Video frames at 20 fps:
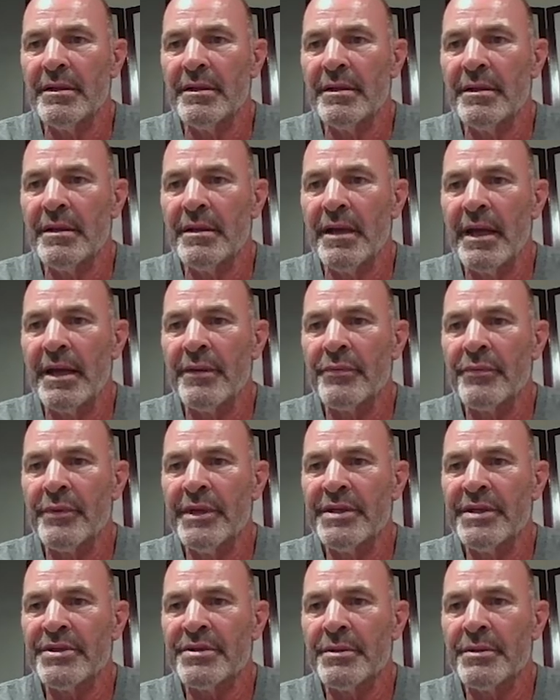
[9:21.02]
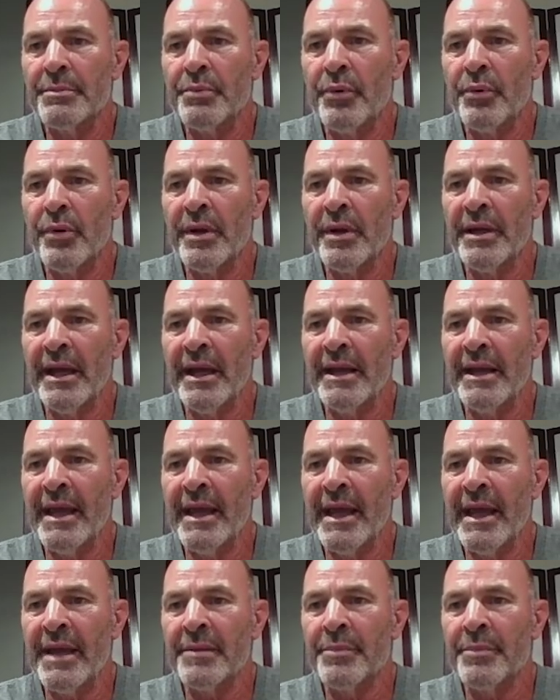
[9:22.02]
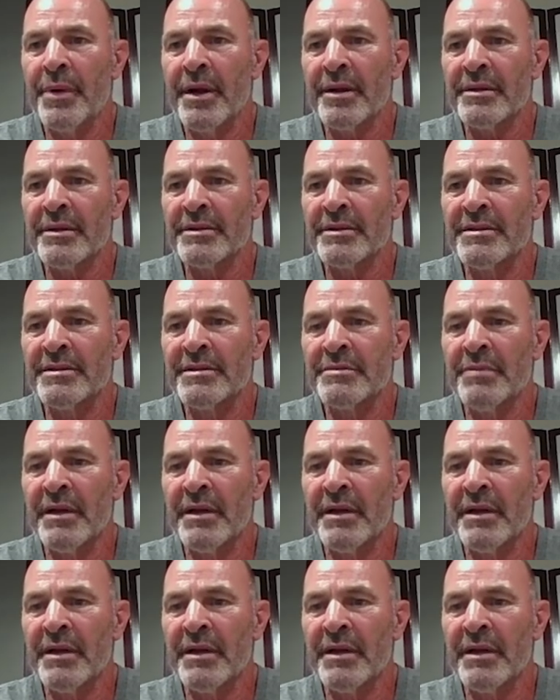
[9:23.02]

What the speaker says: I reached a point. I'd had Parkinson's.